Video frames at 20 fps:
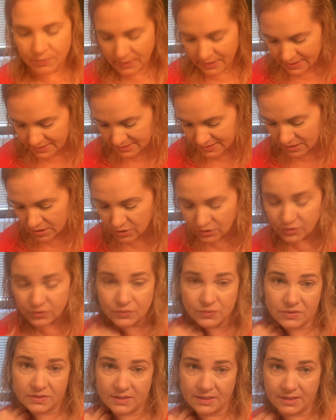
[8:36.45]
because then I'll
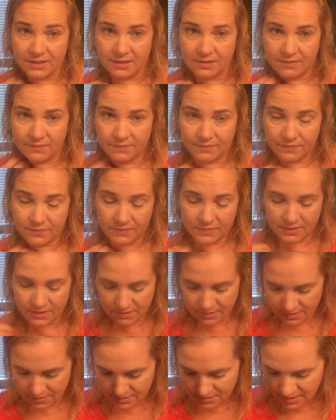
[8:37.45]
use the
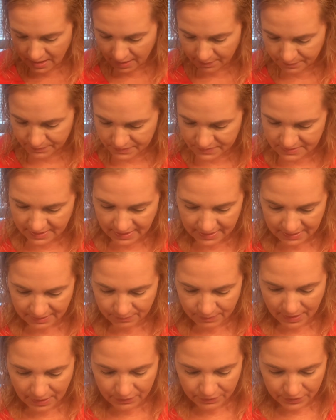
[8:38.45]
top setting
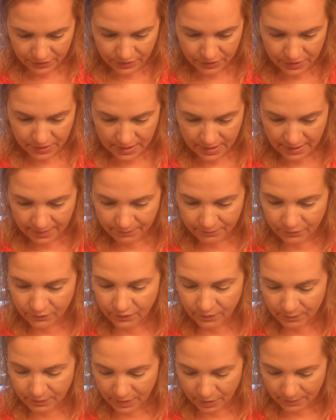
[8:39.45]
powder
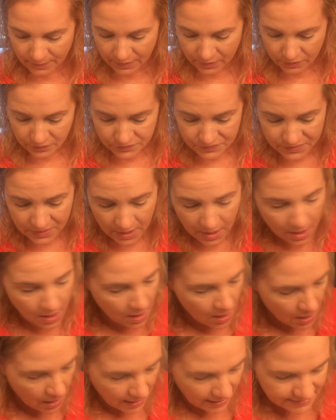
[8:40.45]
from Bare Minerals.
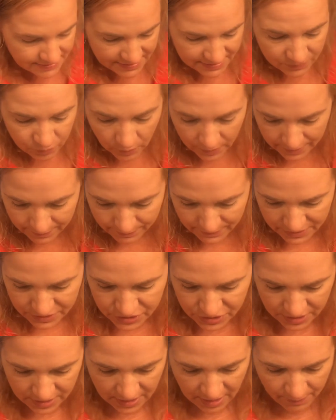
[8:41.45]
I did want to
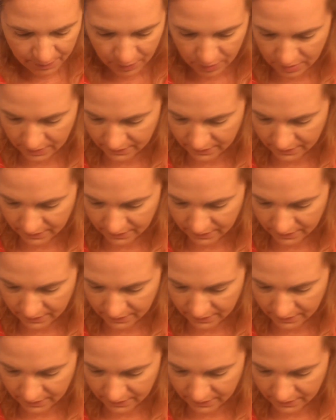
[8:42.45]
mention a couple